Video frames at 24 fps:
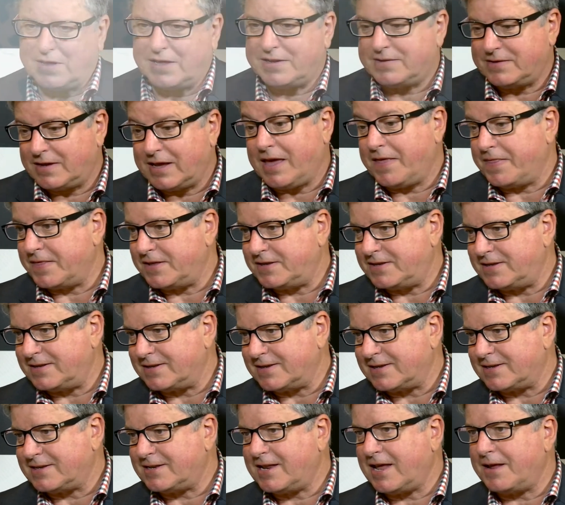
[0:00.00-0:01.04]
again, this
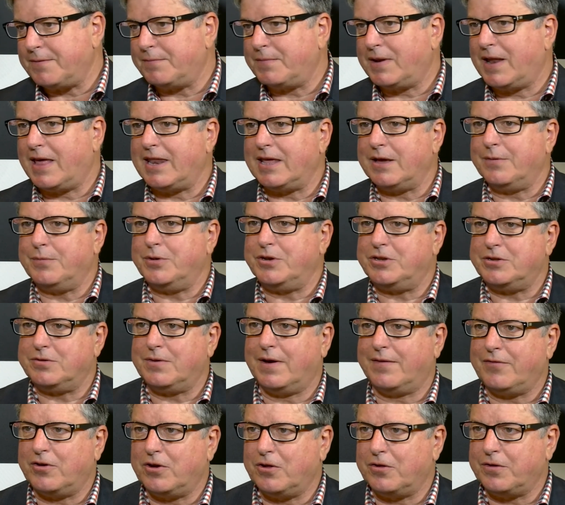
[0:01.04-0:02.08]
is estate planning. We do
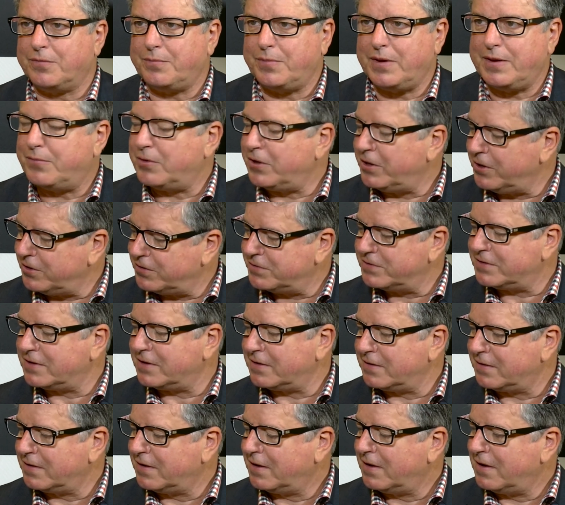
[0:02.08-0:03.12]
have a lot of people
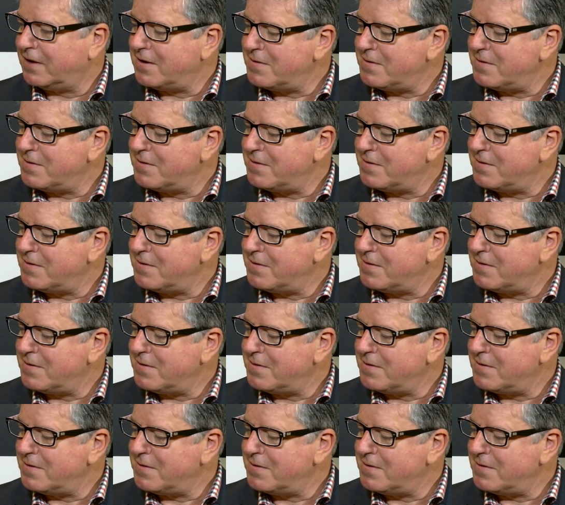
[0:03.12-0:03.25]
using